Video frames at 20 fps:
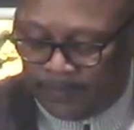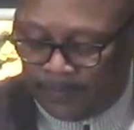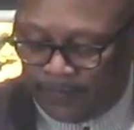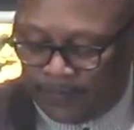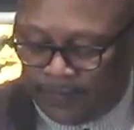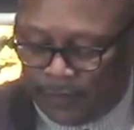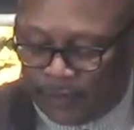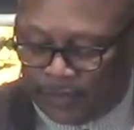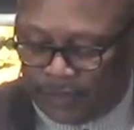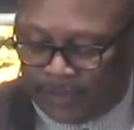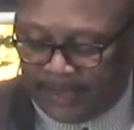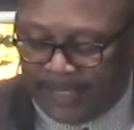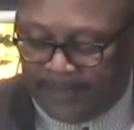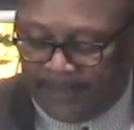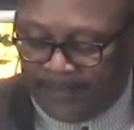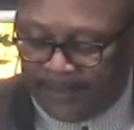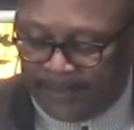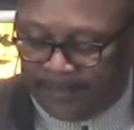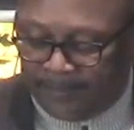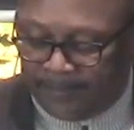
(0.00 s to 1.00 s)
verse
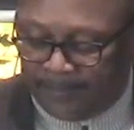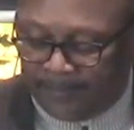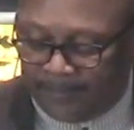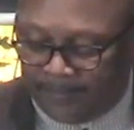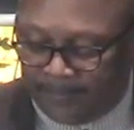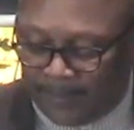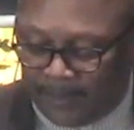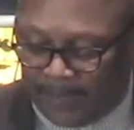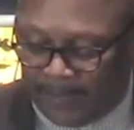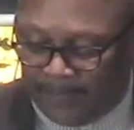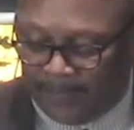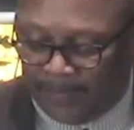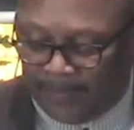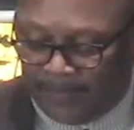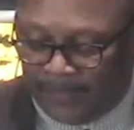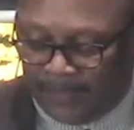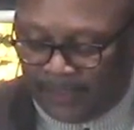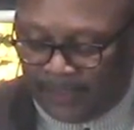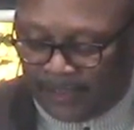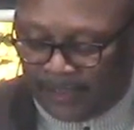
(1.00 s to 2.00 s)
7 of
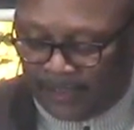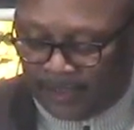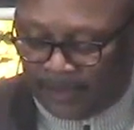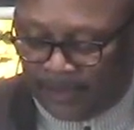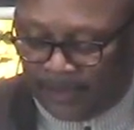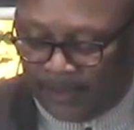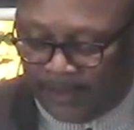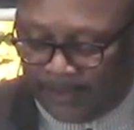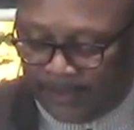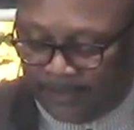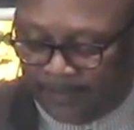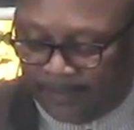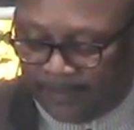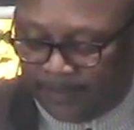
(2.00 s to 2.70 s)
Ephesians 3.